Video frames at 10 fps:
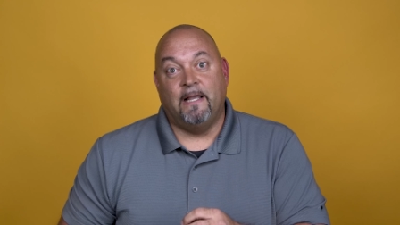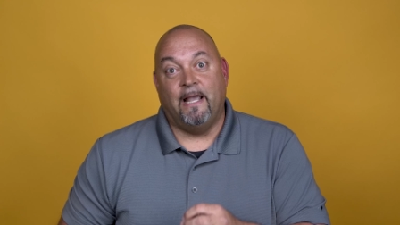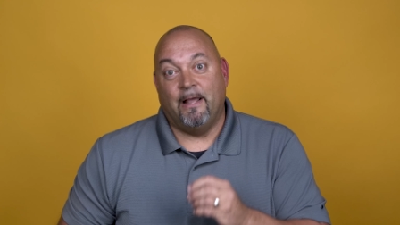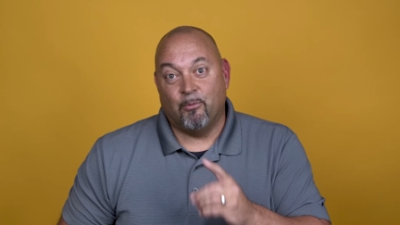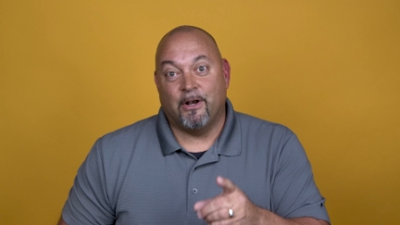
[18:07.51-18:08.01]

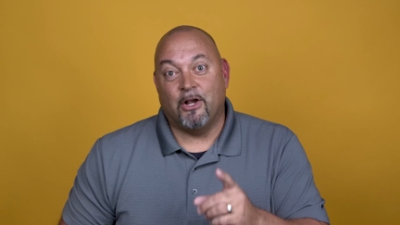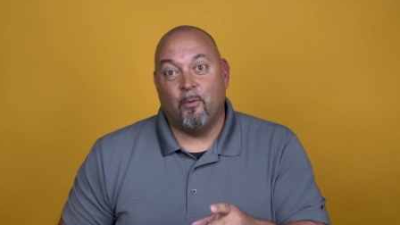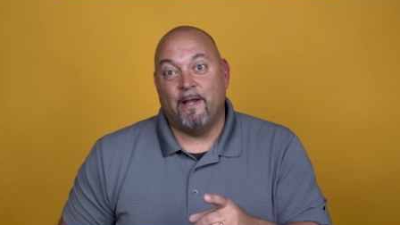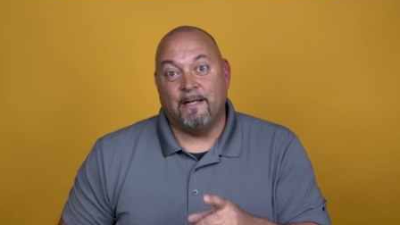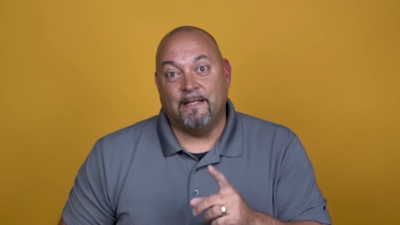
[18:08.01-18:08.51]
And, we're going to
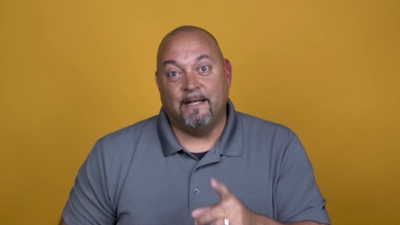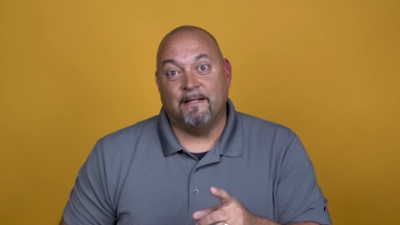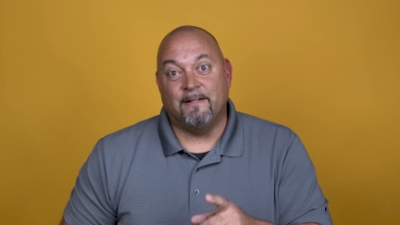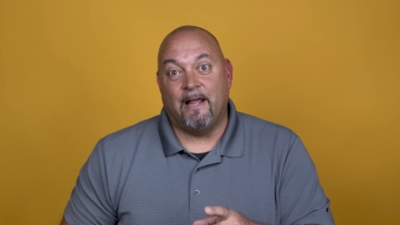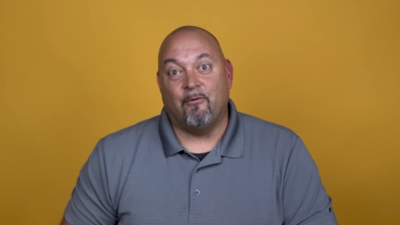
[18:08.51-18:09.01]
go ahead and get
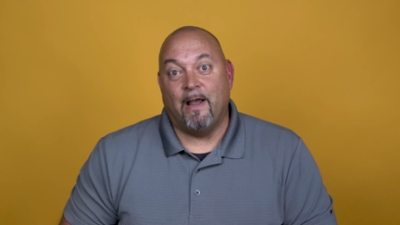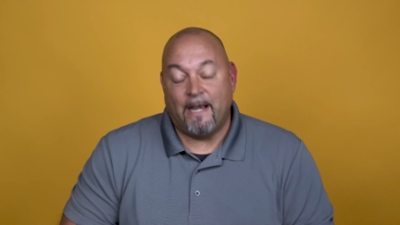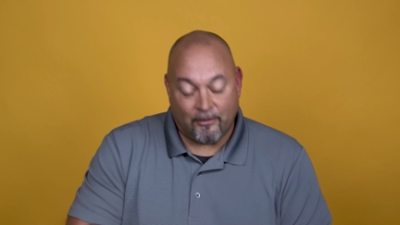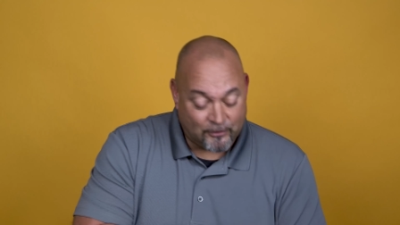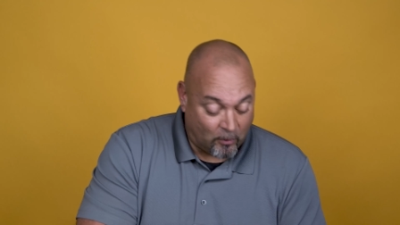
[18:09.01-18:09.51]
into that right
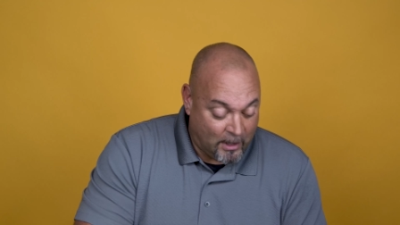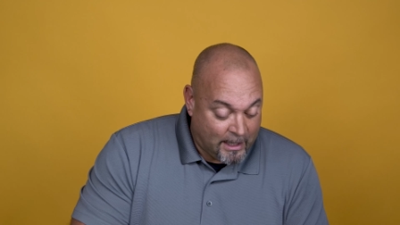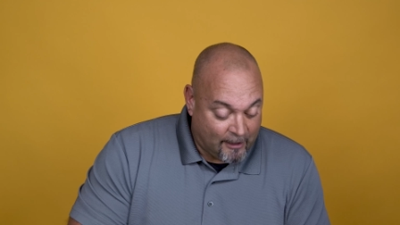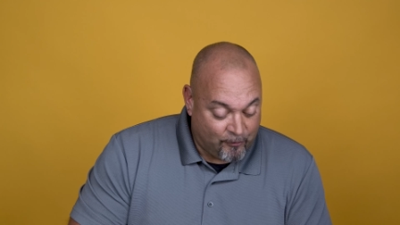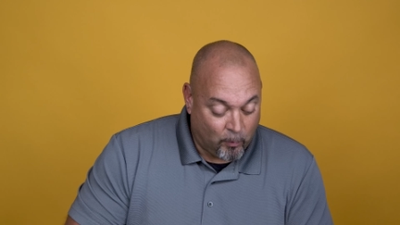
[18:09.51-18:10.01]
now. So
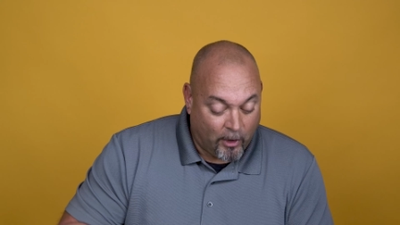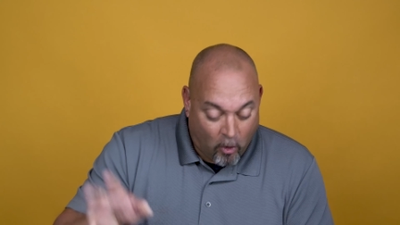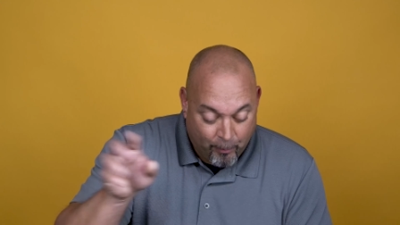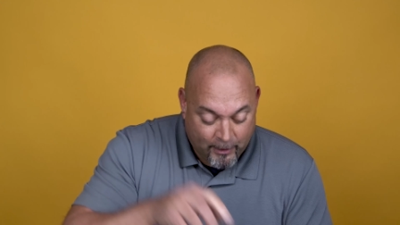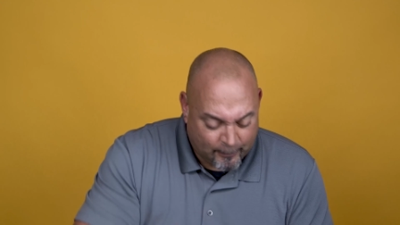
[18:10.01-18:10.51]
if you would
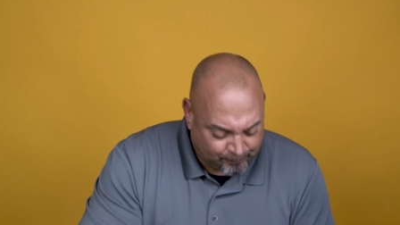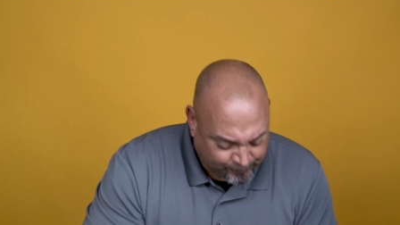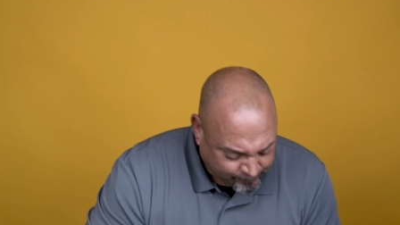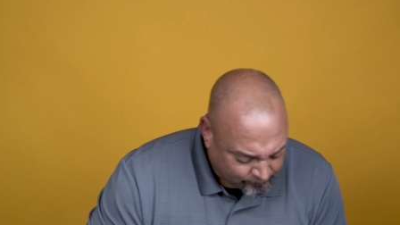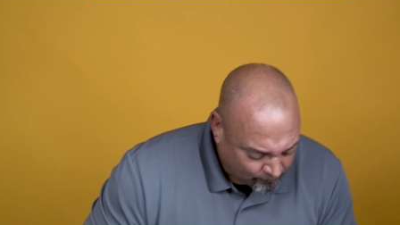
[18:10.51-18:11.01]
open up
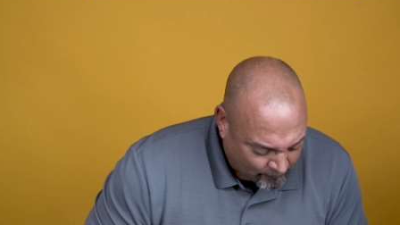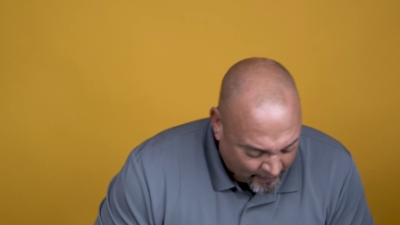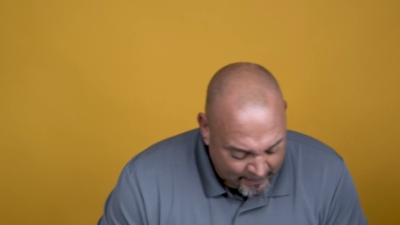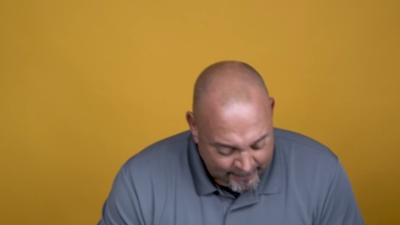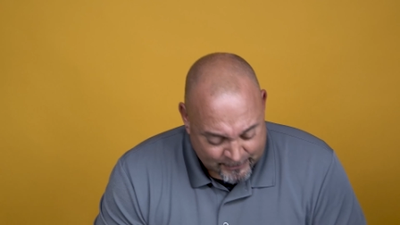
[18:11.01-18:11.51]

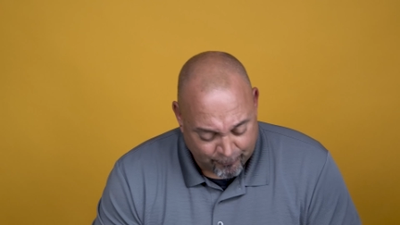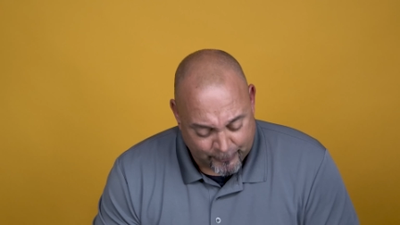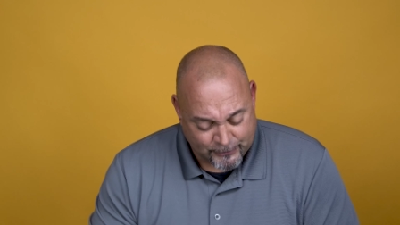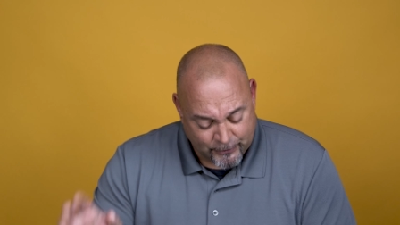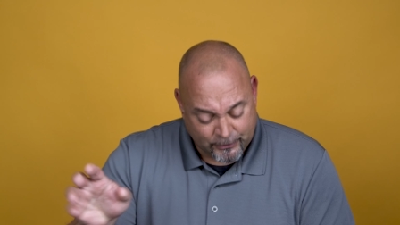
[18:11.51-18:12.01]
uh, to
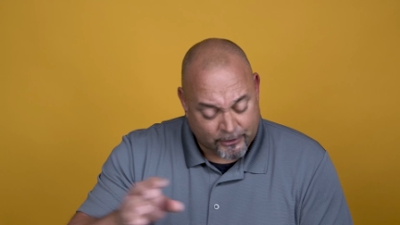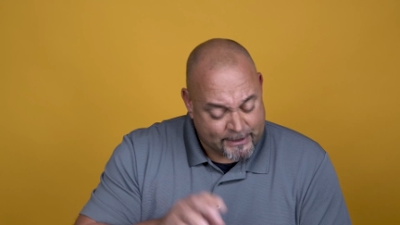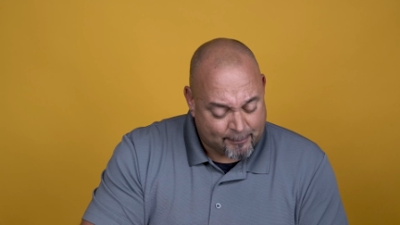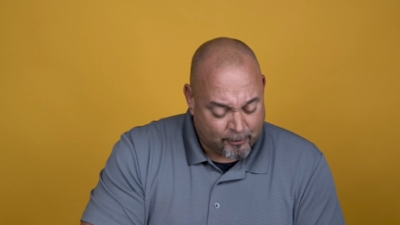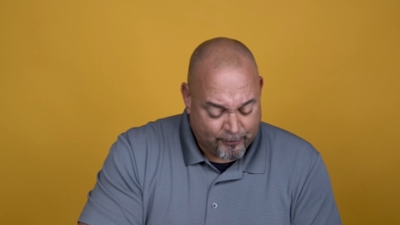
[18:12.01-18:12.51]
verse thir- or
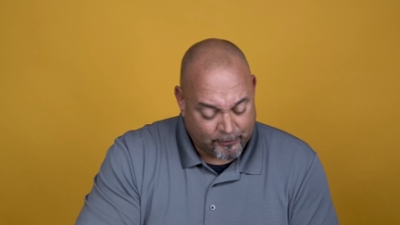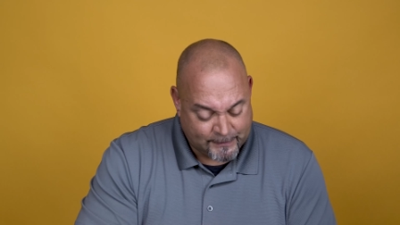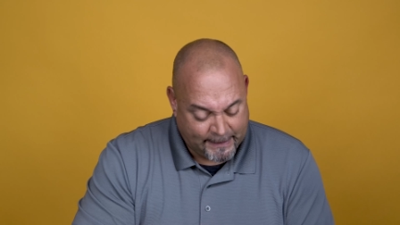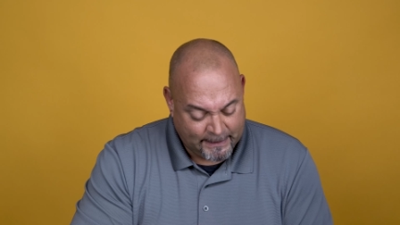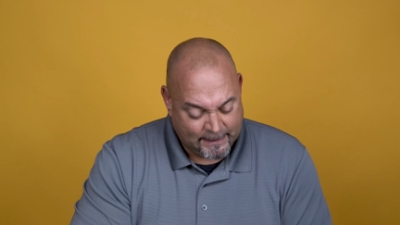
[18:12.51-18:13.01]
chapter
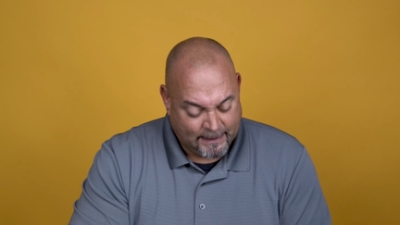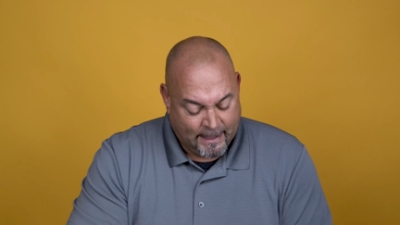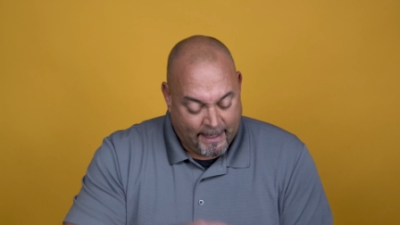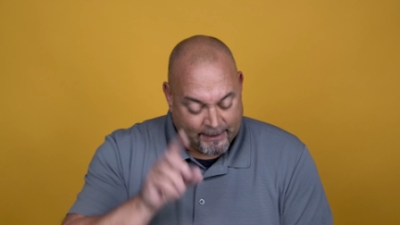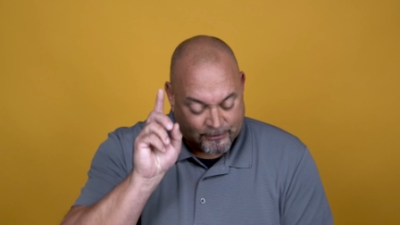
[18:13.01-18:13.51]
13,
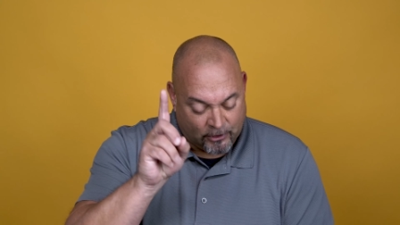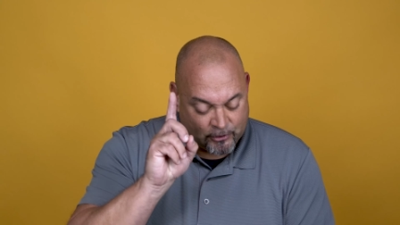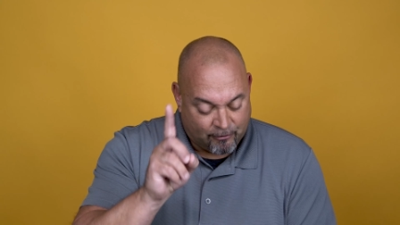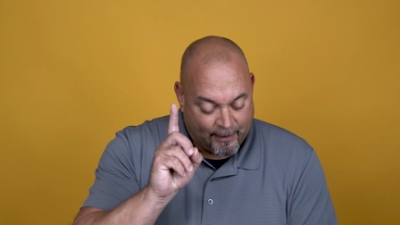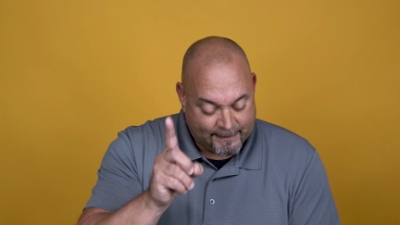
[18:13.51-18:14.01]
and it starts
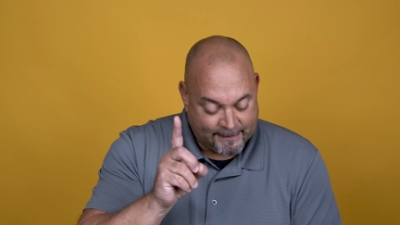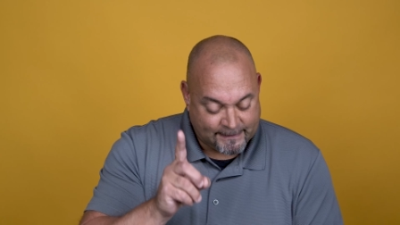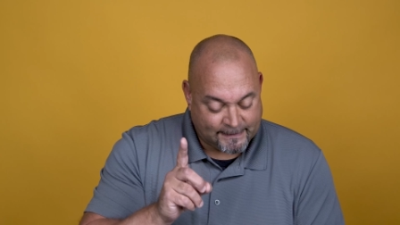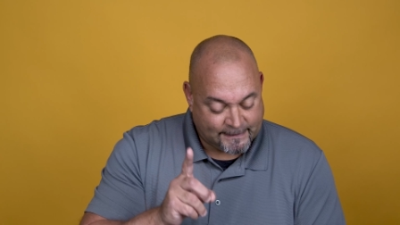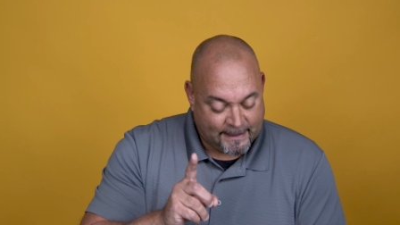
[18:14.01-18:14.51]
off like
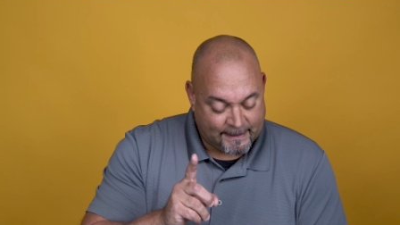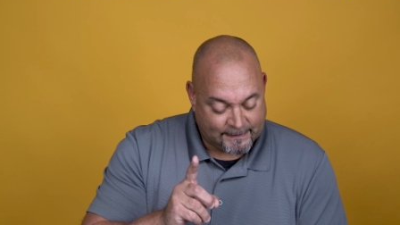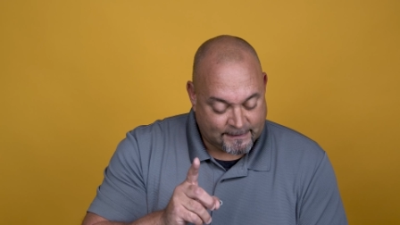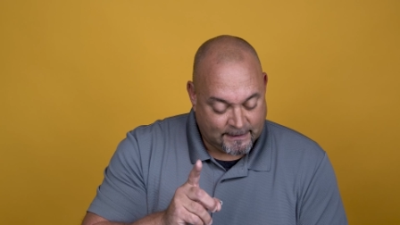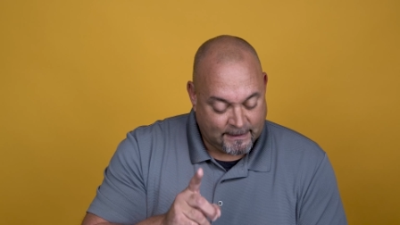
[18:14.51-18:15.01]
this it
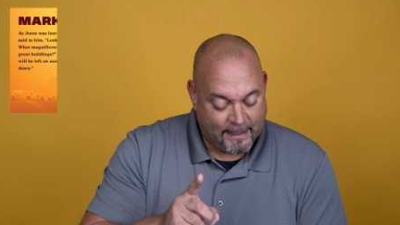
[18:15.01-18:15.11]
says,